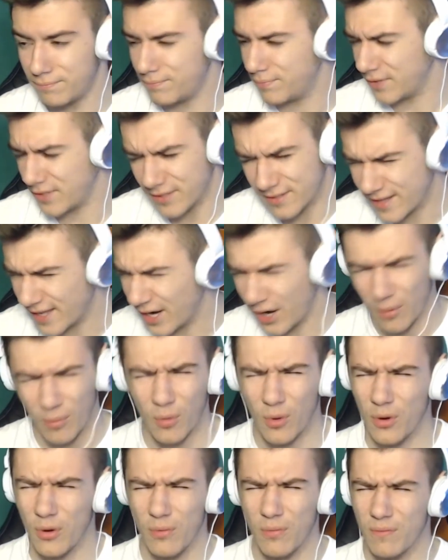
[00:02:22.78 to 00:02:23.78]
because then I
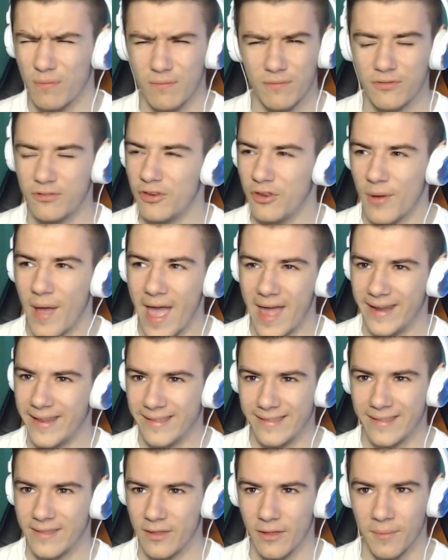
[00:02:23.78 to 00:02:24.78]
wouldn't do
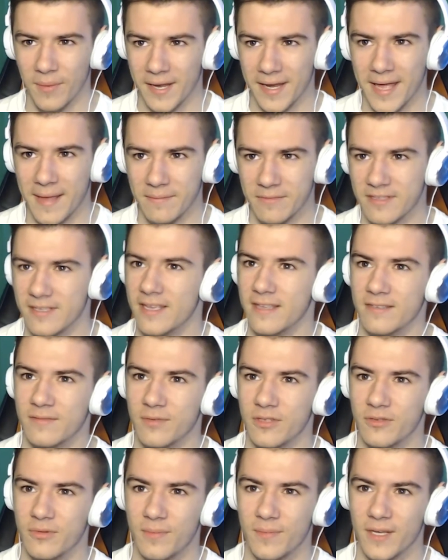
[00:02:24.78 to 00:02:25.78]
anything that my name says,
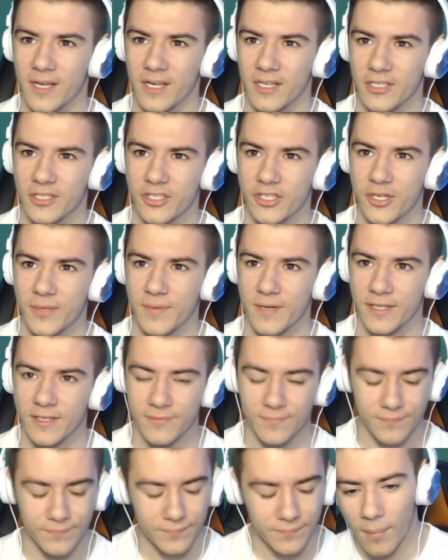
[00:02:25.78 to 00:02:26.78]
which would be kind of stupid.
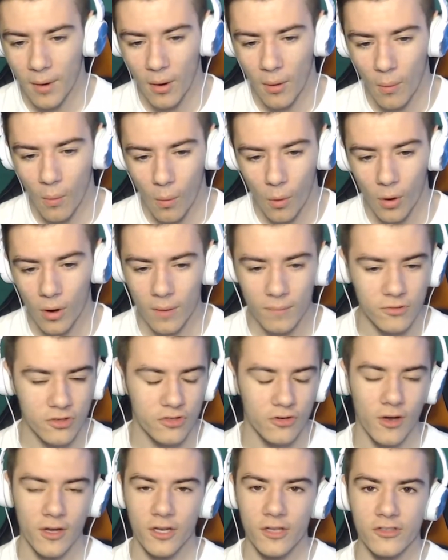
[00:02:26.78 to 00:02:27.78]
But what I'm
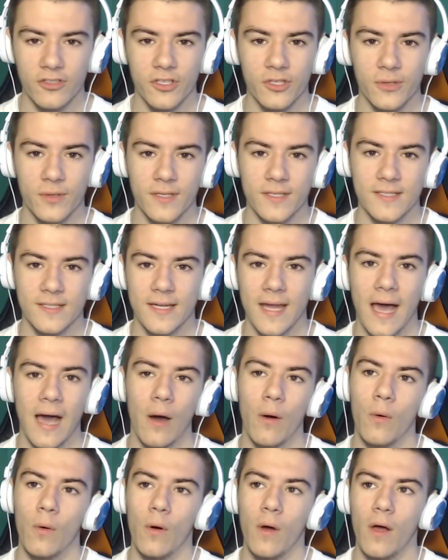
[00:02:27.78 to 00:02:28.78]
trying to do is
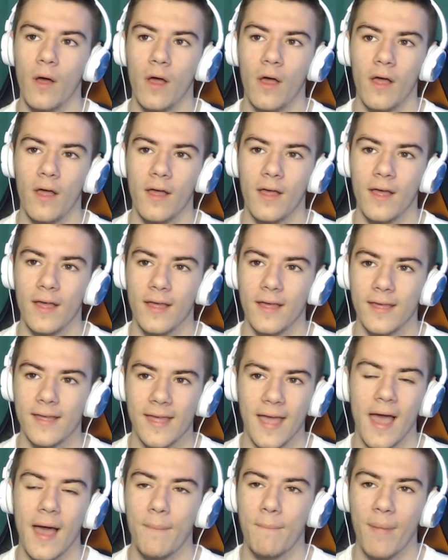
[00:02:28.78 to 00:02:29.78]
now
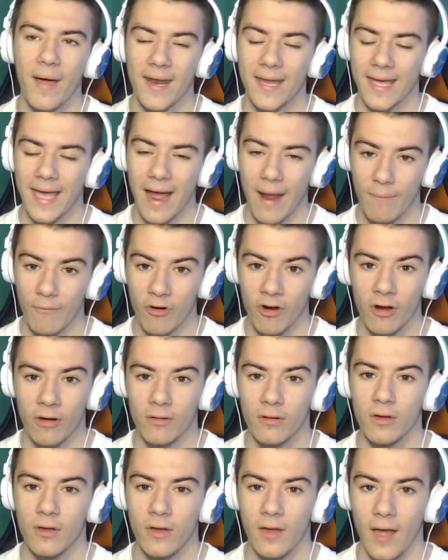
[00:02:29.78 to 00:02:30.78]
get a better camera
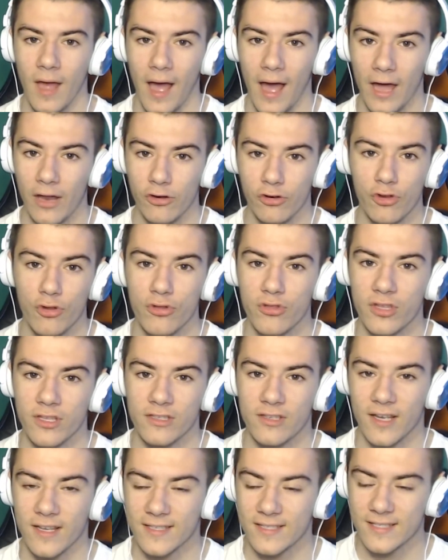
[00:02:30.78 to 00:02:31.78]
and do
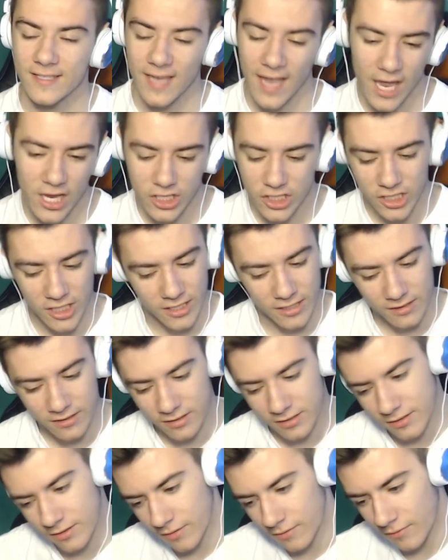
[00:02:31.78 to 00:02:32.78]
things like
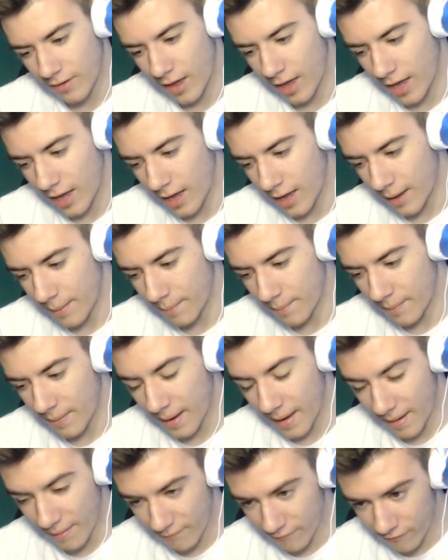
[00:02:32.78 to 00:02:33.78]
sketches,
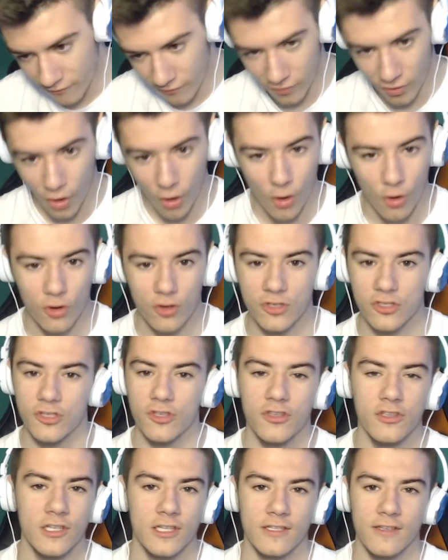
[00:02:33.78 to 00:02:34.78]
vlogs
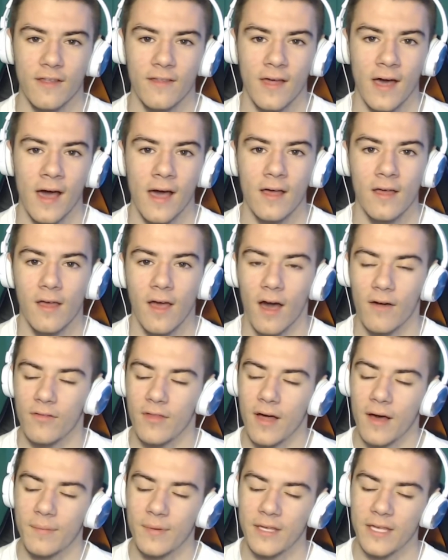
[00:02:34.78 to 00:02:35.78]
and things like that. I think
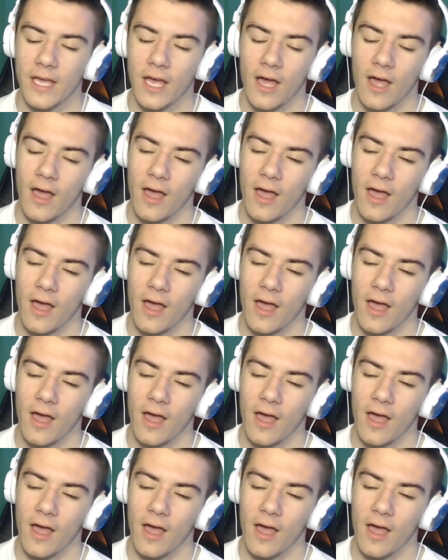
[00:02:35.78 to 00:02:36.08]
that'd be